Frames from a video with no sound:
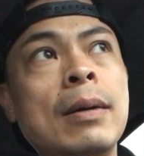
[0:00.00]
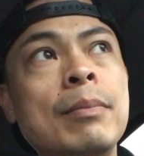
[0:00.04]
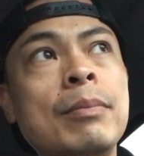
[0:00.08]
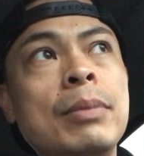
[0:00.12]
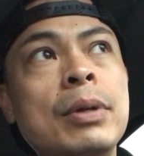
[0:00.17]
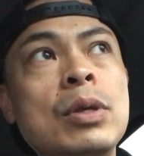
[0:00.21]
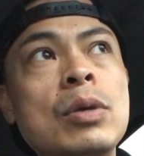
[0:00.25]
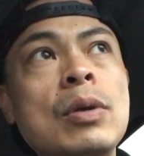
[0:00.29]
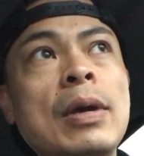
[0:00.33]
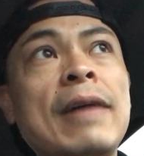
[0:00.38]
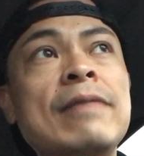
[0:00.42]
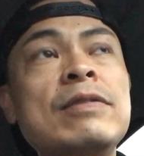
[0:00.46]

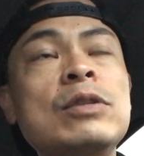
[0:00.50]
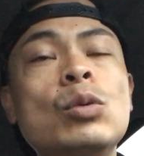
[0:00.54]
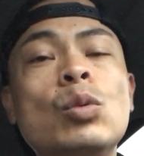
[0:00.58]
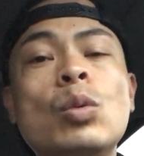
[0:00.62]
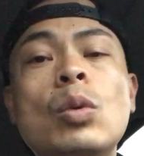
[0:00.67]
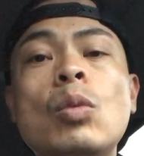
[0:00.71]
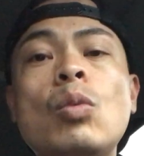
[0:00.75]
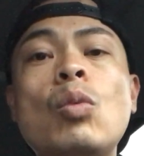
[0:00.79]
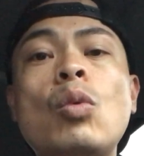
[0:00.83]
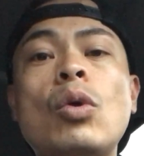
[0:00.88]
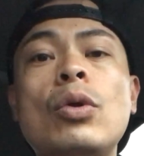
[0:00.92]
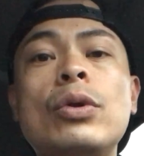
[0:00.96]
But you have to
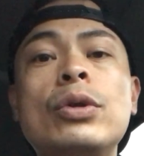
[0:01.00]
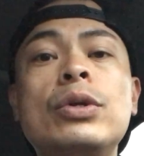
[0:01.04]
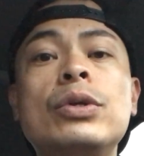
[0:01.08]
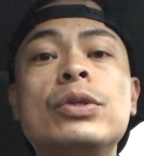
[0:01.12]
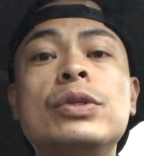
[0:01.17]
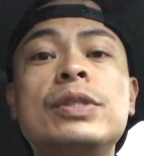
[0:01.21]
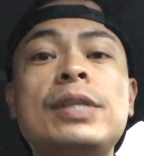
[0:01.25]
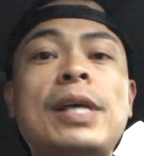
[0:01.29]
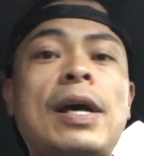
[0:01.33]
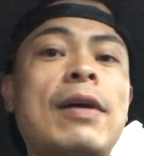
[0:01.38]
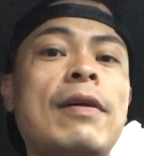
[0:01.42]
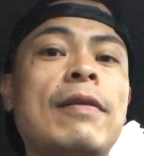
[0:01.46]
reward
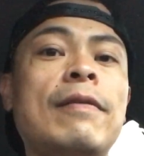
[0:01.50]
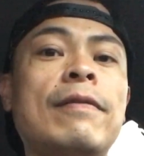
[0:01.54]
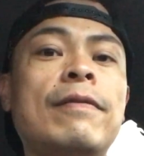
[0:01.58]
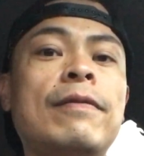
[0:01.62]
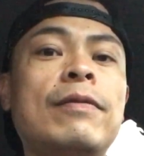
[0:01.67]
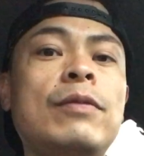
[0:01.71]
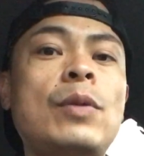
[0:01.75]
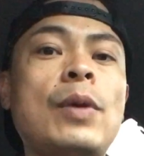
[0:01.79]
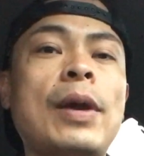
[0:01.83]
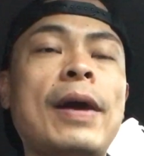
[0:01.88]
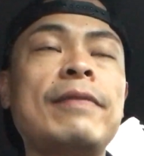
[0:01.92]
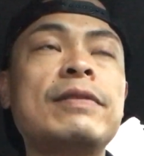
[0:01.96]
yourself.
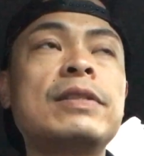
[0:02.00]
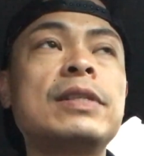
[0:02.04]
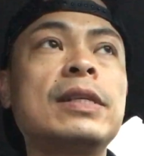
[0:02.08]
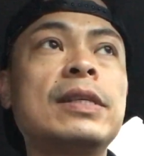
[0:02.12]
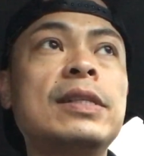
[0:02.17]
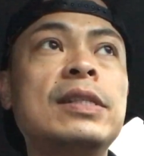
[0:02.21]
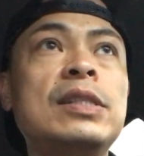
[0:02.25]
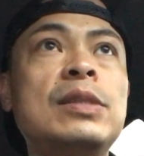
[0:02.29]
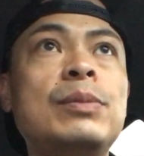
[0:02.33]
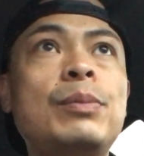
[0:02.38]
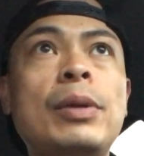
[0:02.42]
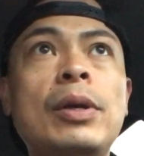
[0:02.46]
You have to
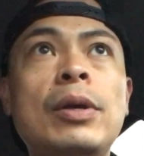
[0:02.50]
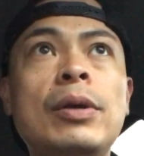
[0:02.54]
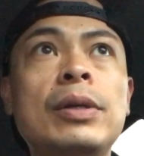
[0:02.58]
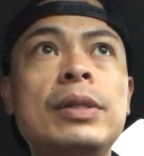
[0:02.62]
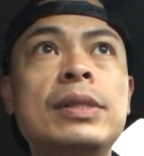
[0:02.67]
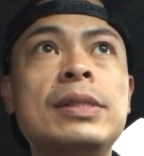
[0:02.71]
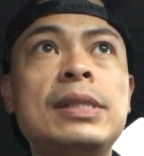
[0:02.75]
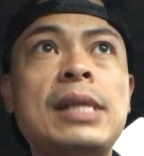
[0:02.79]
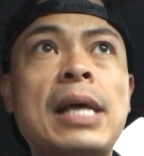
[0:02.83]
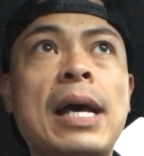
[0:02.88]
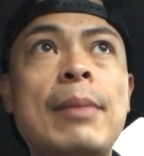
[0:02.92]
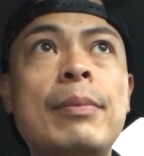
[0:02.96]

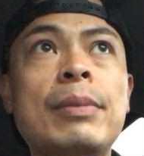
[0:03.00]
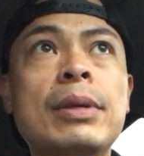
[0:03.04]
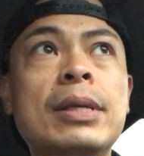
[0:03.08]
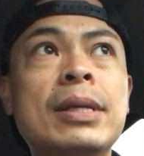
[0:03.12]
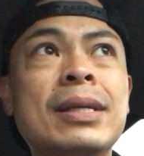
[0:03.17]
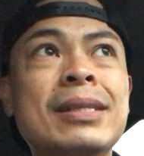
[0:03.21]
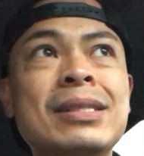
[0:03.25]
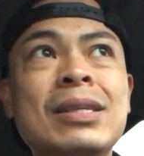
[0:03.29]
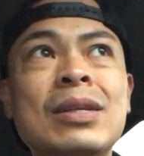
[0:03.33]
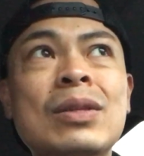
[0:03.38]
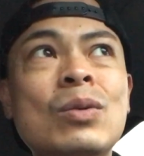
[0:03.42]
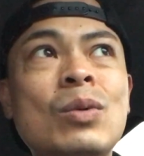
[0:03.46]
experience that,
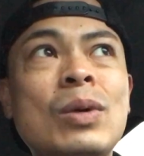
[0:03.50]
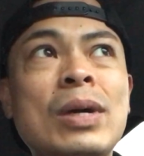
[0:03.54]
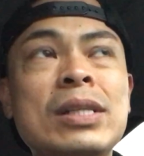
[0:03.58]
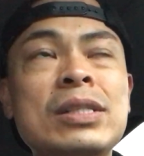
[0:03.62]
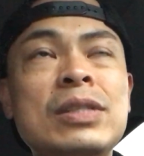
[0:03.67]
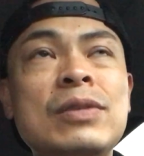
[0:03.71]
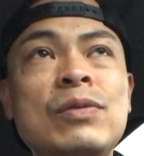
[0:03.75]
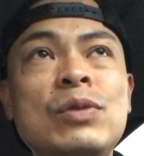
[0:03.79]
because otherwise,